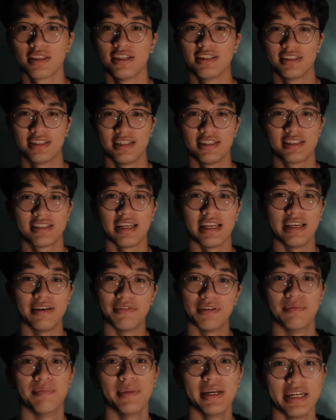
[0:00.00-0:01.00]
does this
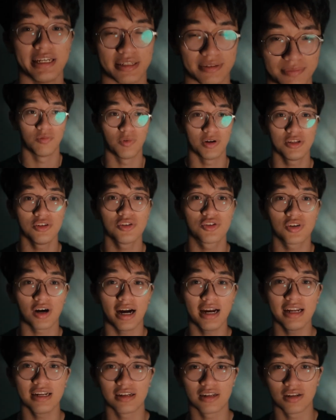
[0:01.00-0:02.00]
even mean? When you
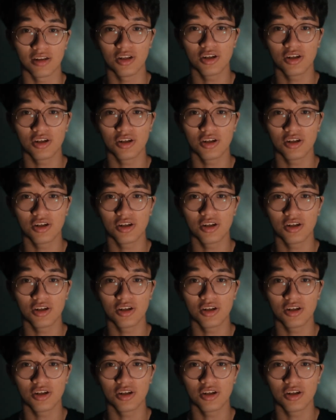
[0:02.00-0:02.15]
try and